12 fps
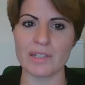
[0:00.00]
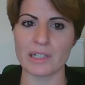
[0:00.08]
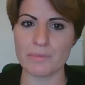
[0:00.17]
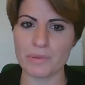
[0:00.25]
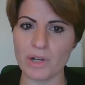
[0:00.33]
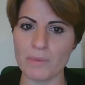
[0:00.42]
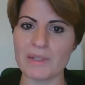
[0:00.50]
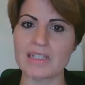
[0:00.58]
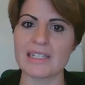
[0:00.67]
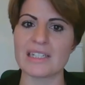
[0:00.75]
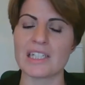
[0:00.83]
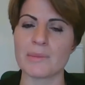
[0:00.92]
and a proper
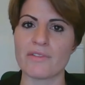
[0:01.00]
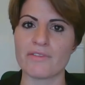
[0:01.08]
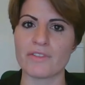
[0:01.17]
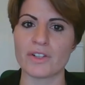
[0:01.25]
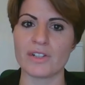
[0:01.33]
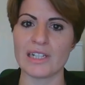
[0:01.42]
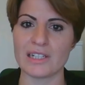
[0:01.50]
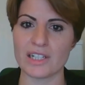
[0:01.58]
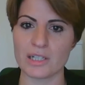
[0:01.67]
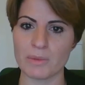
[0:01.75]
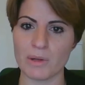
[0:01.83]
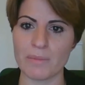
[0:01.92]
system of funding to
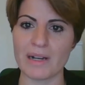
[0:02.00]
support